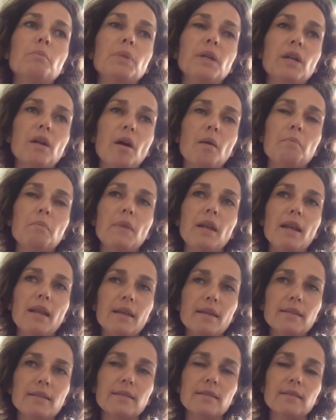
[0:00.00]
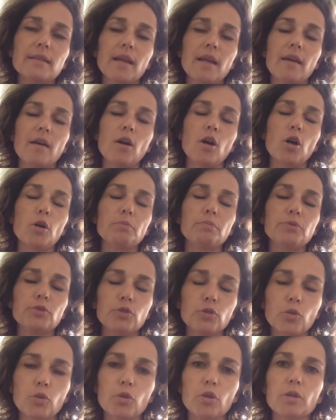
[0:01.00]
become less
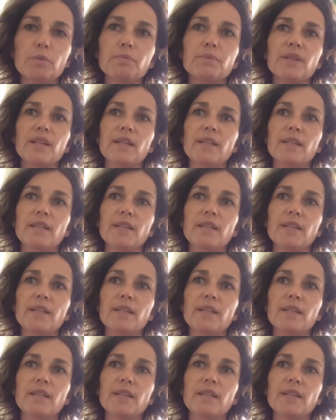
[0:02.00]
absorbed